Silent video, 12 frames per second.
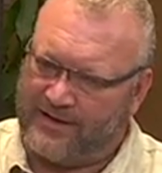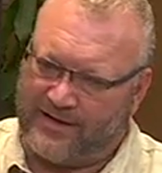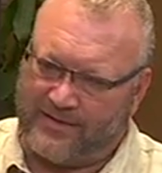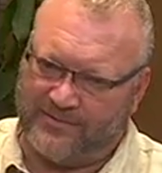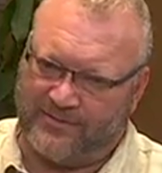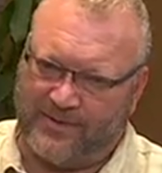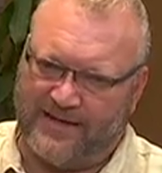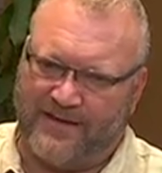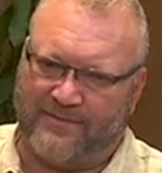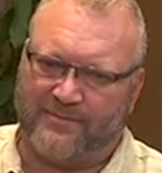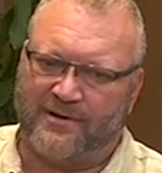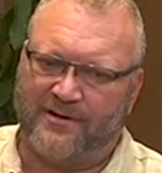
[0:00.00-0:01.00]
Mm-hmm. So we
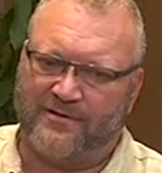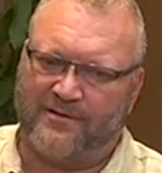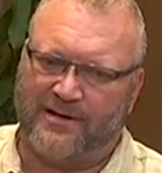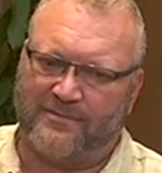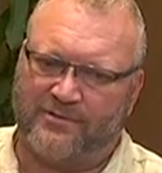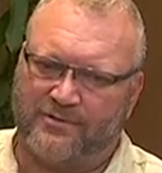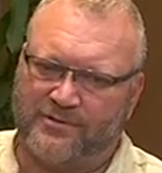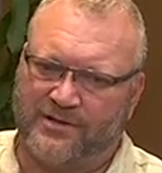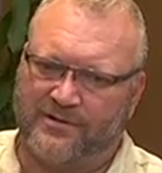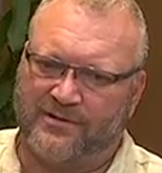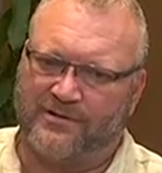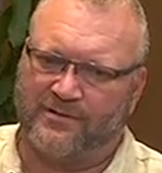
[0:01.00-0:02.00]
have a program called
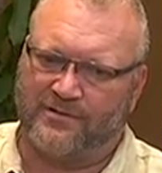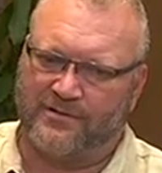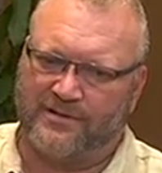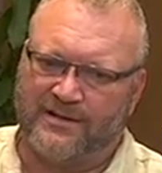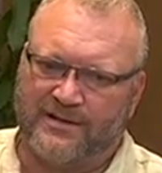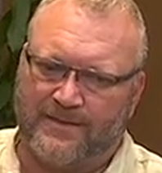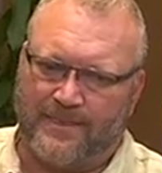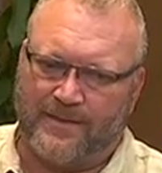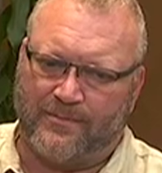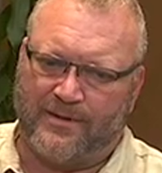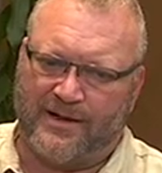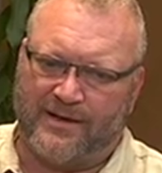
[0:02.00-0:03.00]
Unicorn,
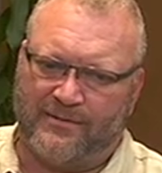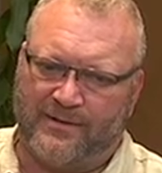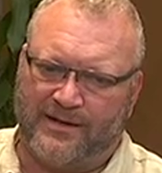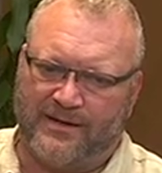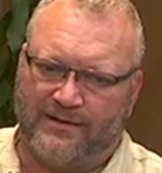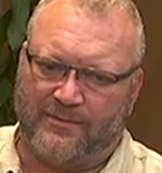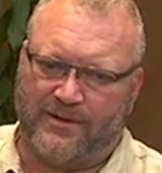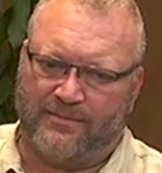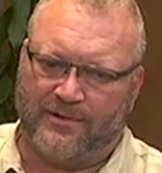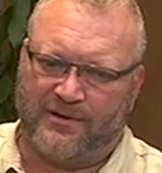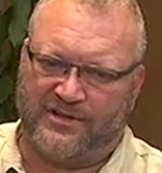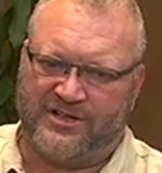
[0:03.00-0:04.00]
where we
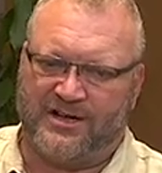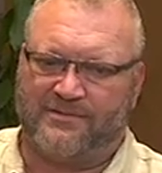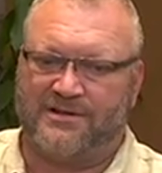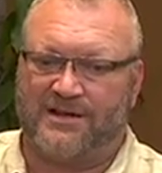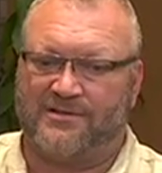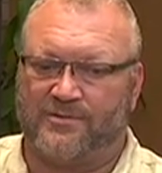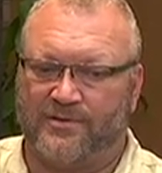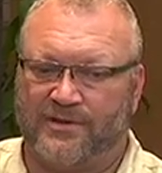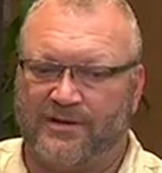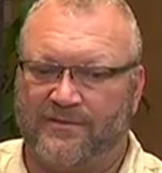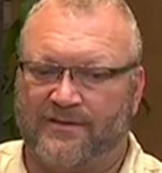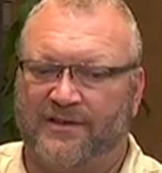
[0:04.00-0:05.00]
put a shout out to all
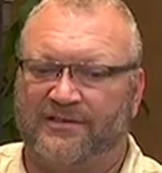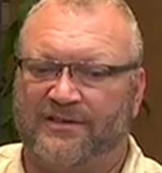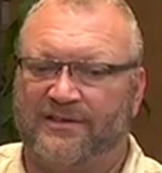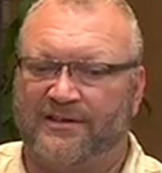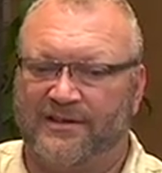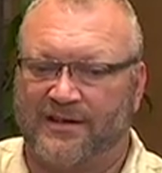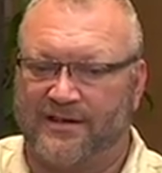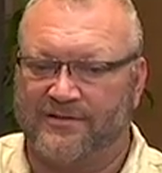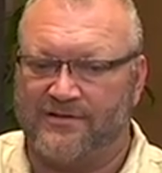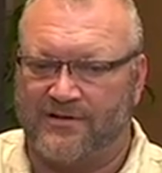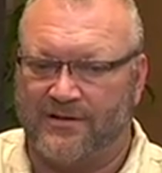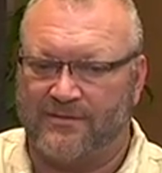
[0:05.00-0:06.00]
the universities in a
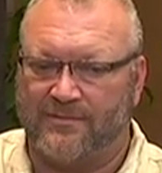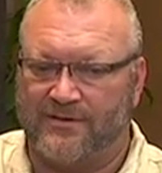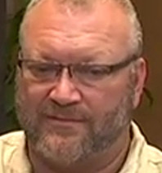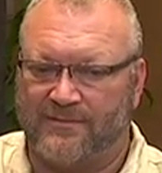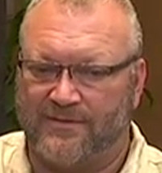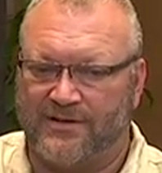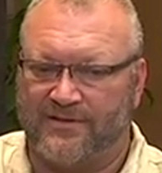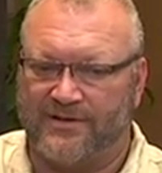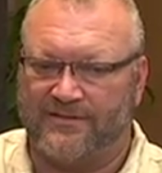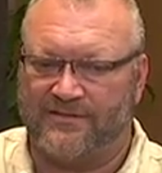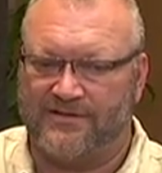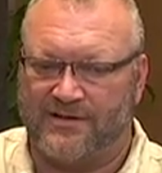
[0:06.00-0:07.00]
country. We've done
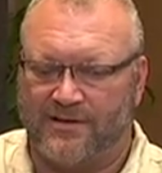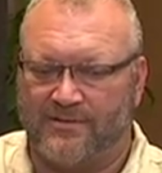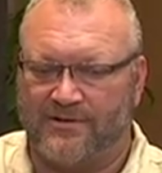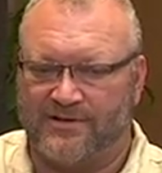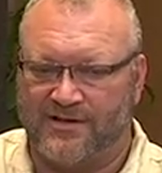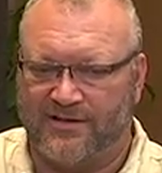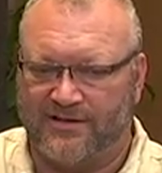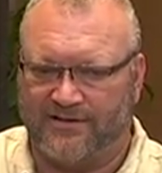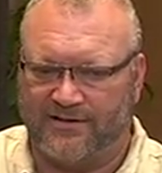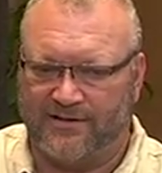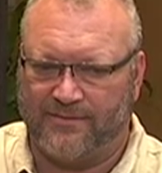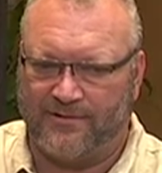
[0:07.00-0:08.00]
this in Taiwan, China,
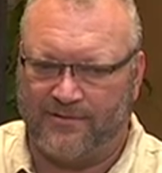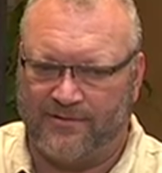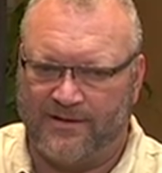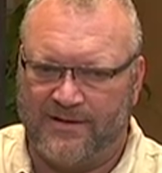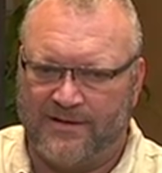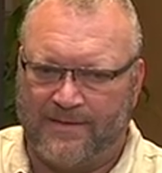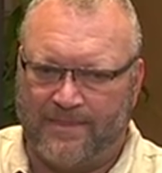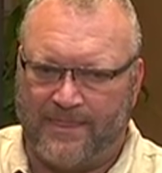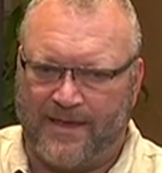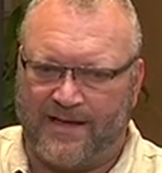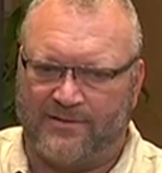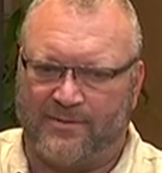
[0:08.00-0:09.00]
Singapore,
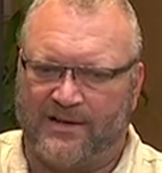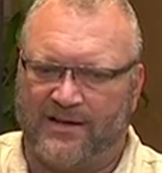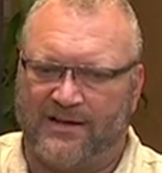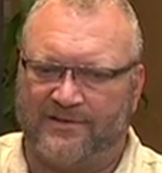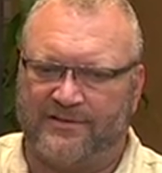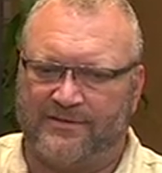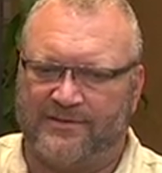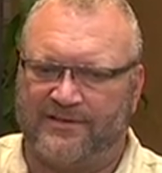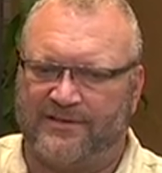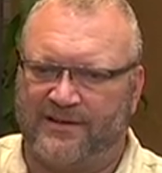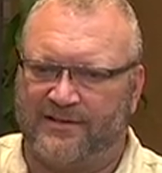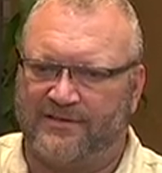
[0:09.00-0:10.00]
and we ask them to
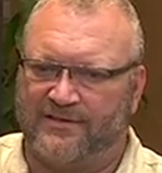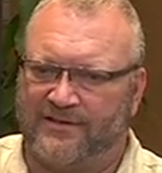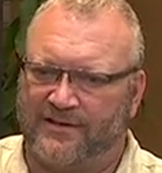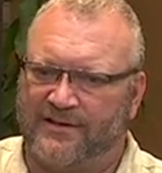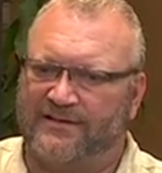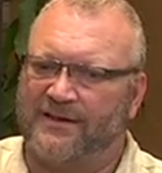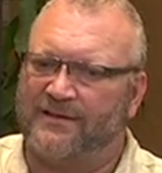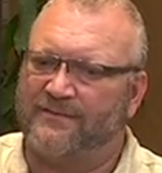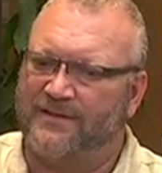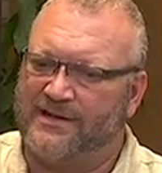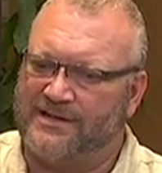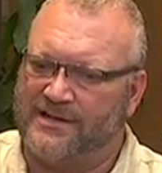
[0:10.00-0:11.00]
send us a
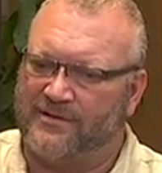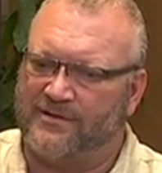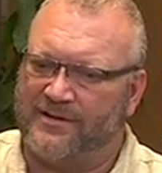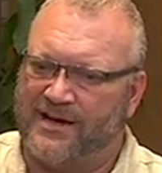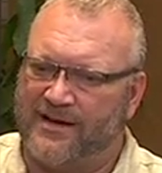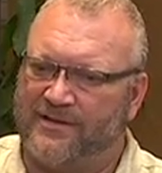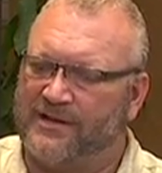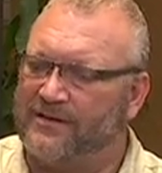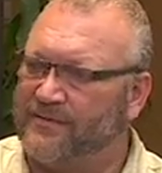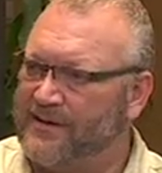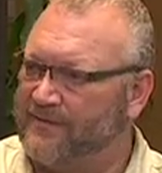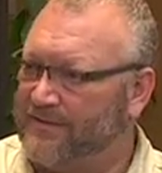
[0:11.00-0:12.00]
30-second video on how they're
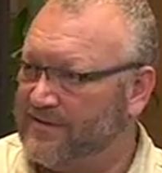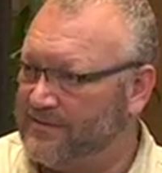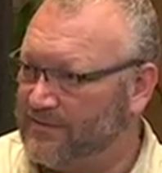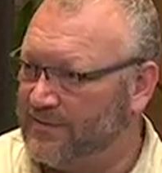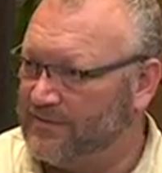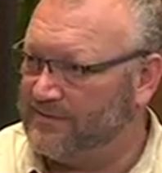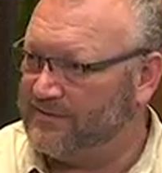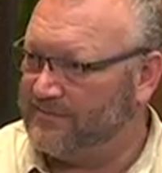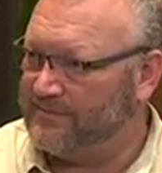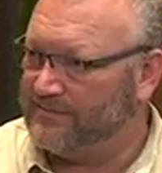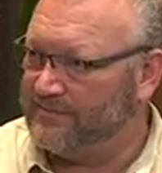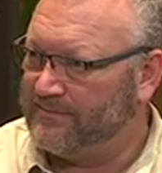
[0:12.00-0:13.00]
going to reinvent the world.
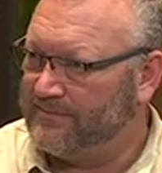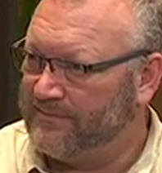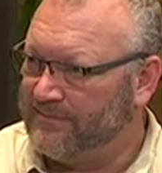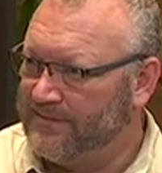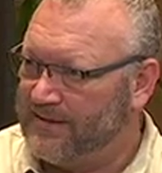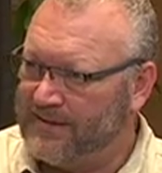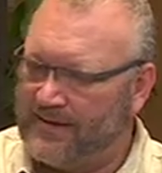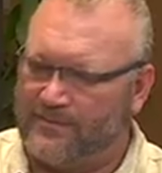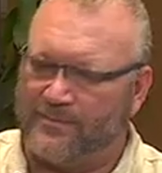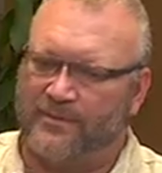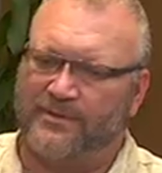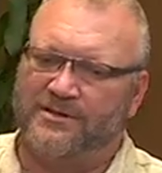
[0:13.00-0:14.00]
And
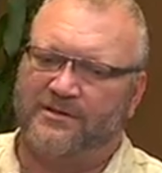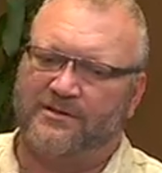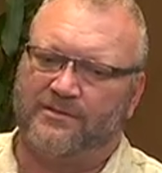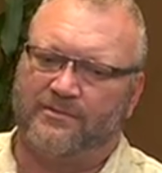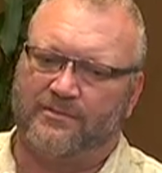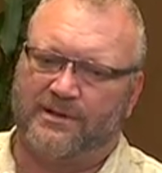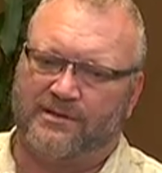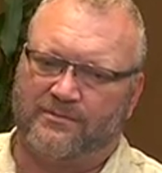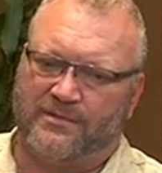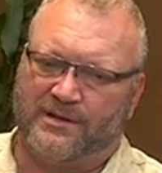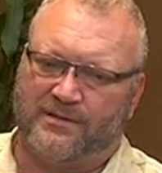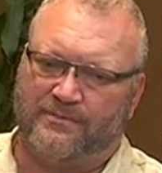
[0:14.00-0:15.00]
what we do,
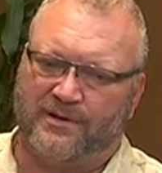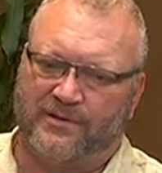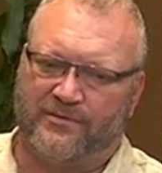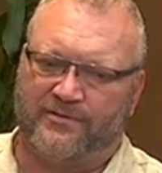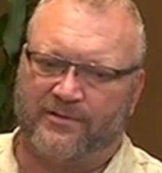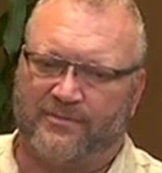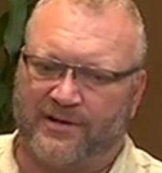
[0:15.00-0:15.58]
we put them through a